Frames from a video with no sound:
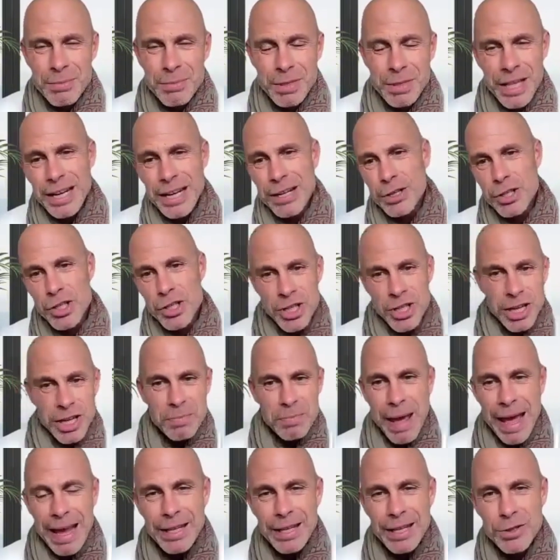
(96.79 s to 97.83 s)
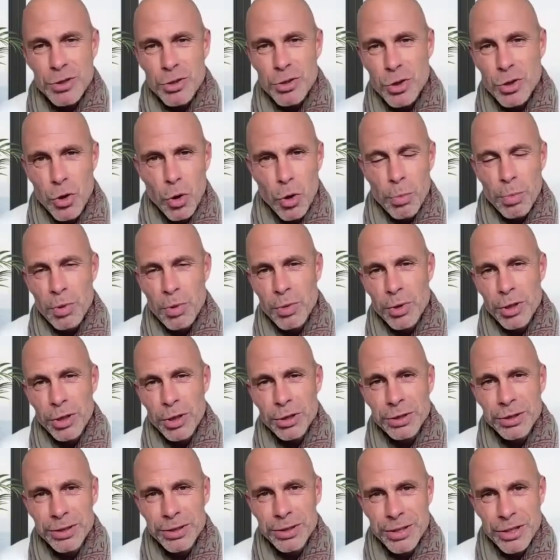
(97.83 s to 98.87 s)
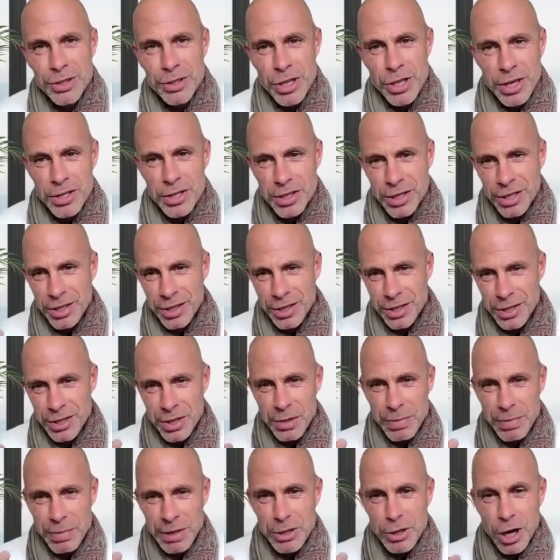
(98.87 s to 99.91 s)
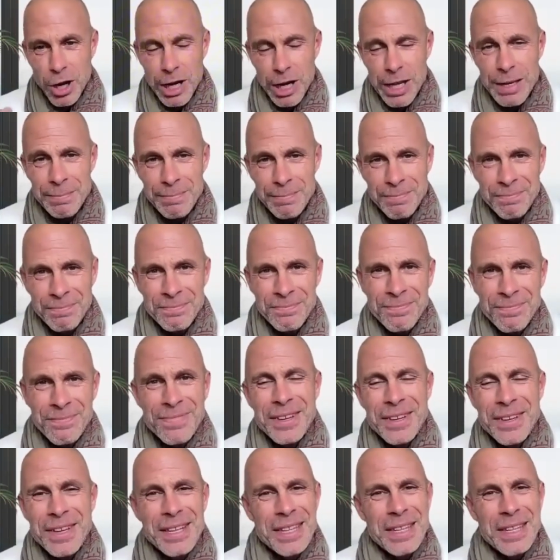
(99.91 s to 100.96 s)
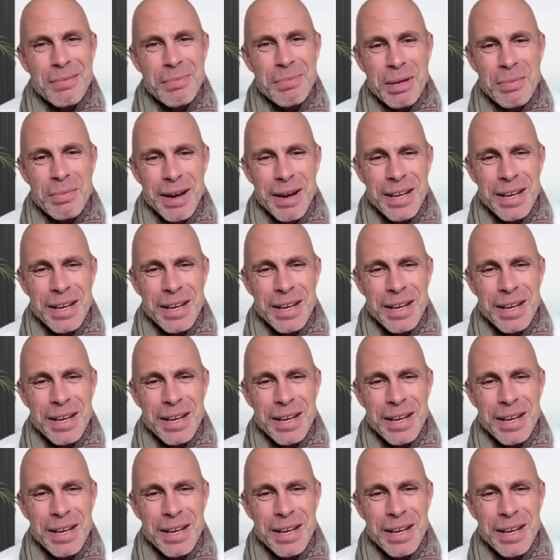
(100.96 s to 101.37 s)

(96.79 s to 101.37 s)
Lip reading: But then I got sucked back into the corporate world, chasing the big dollar, big